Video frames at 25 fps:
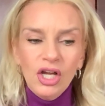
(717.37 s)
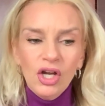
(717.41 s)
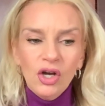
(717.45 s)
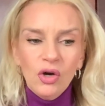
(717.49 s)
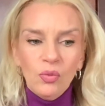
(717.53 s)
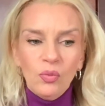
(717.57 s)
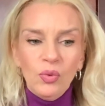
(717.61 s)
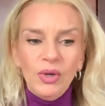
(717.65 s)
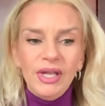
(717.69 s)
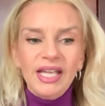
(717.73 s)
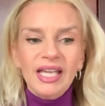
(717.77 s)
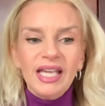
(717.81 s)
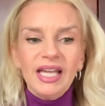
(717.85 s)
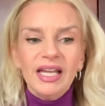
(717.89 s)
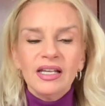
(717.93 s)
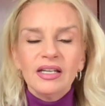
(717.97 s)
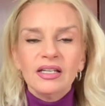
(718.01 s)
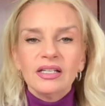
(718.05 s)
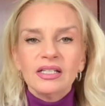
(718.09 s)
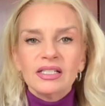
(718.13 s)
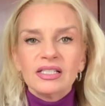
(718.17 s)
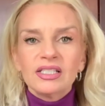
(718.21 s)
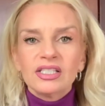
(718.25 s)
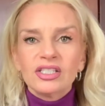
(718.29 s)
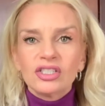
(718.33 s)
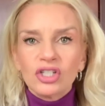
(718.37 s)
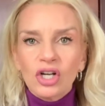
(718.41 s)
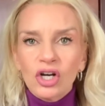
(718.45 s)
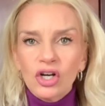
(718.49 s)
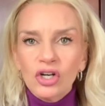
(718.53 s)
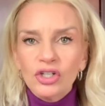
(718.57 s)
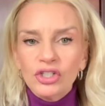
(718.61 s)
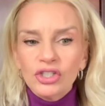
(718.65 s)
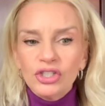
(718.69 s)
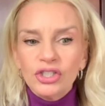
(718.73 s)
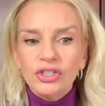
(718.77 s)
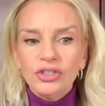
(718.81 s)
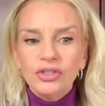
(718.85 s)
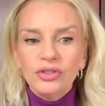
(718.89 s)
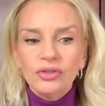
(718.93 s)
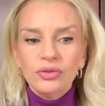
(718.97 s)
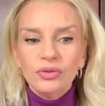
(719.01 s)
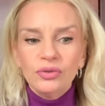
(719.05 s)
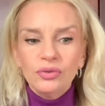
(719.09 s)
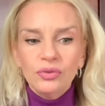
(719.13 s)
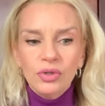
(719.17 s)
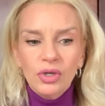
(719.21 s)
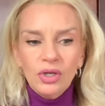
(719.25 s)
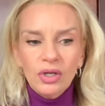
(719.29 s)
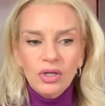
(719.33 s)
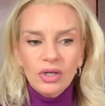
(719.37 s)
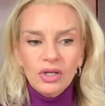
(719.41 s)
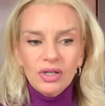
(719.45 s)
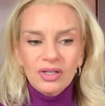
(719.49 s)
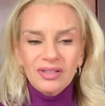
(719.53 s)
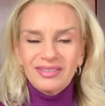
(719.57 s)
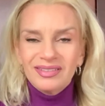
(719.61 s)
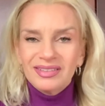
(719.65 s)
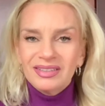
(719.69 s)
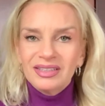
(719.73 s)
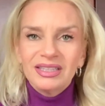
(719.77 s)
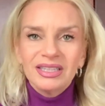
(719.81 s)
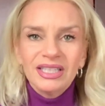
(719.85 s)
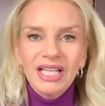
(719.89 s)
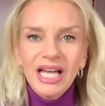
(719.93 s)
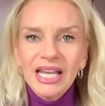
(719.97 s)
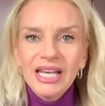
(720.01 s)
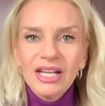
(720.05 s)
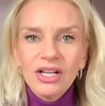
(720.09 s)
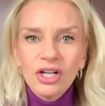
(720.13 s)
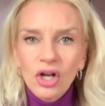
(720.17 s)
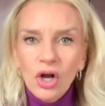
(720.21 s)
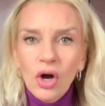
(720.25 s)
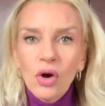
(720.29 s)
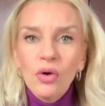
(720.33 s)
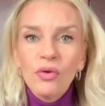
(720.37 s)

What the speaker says: we can start to let it go.